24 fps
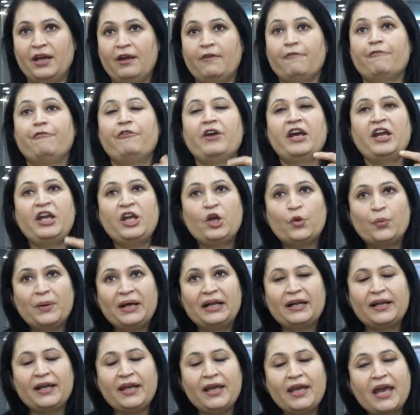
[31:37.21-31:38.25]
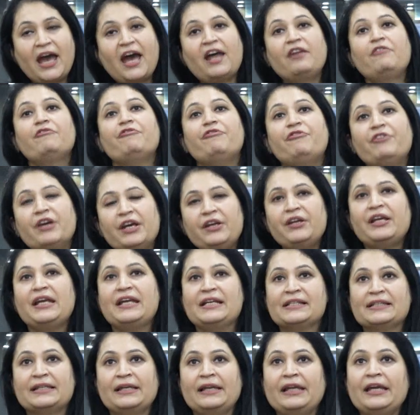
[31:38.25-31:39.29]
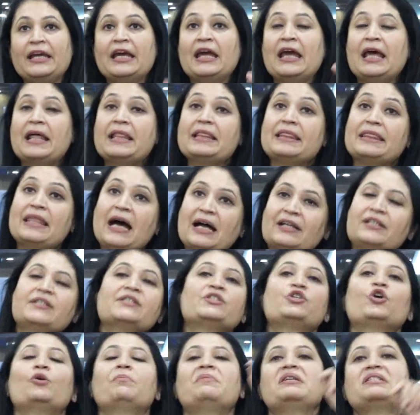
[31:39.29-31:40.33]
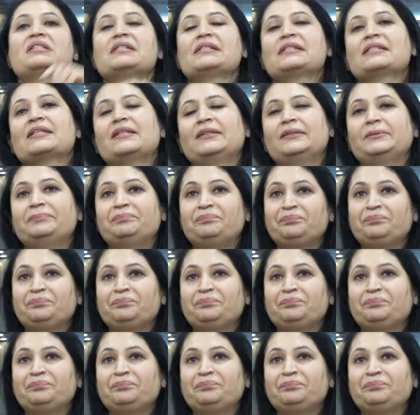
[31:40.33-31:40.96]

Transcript: very quickly and very easily. That is your meta skill.